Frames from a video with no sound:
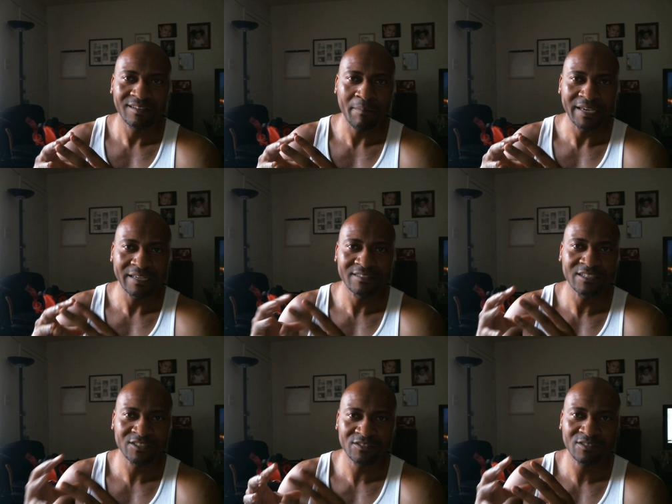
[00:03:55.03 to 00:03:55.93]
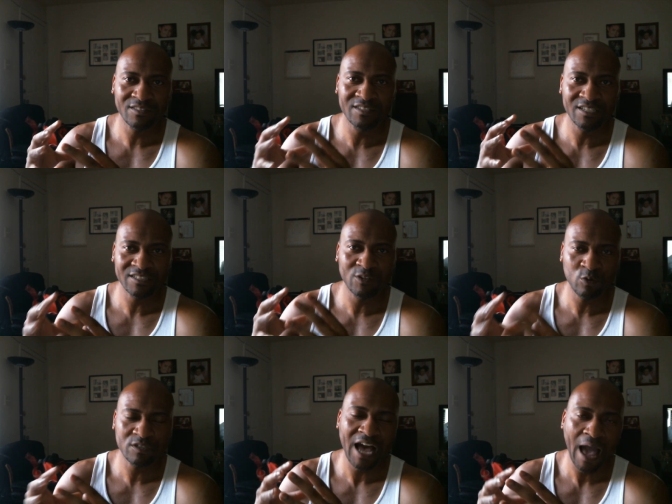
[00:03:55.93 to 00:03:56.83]
I mean, there's
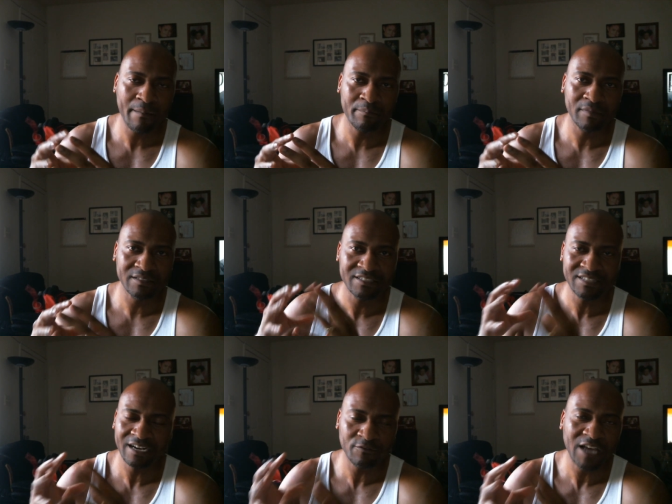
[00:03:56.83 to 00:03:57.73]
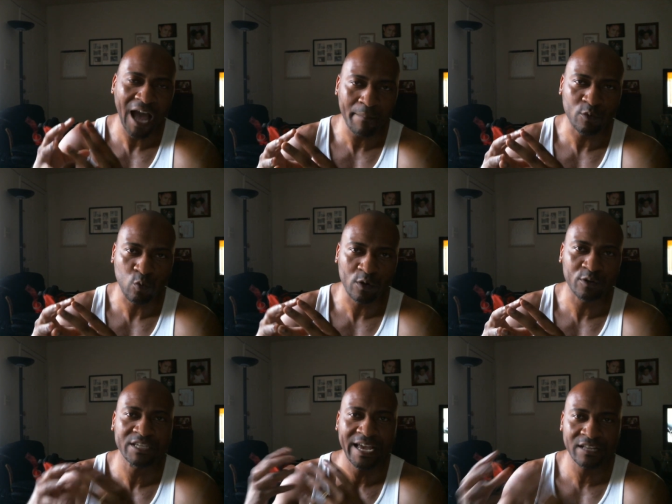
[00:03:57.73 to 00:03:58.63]
no time, there's not enough time in the
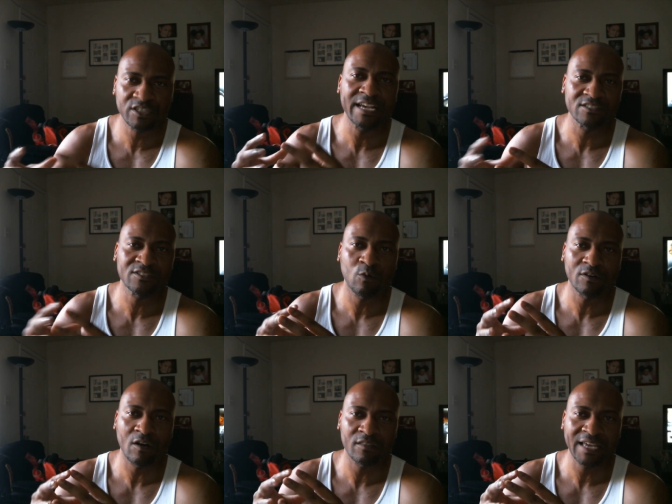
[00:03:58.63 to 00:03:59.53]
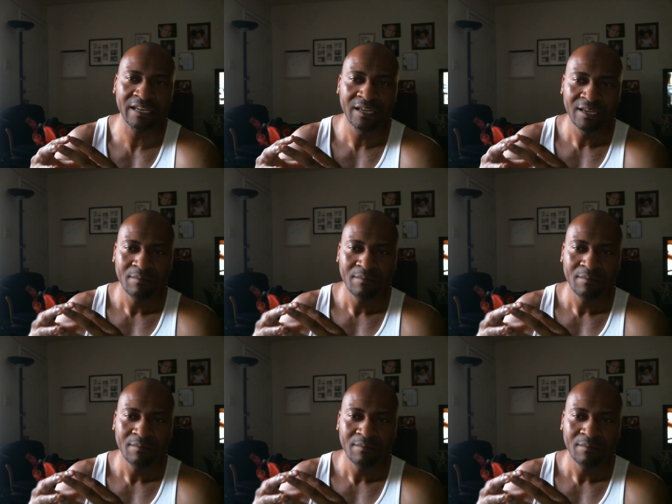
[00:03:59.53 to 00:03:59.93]
world to educate someone on that,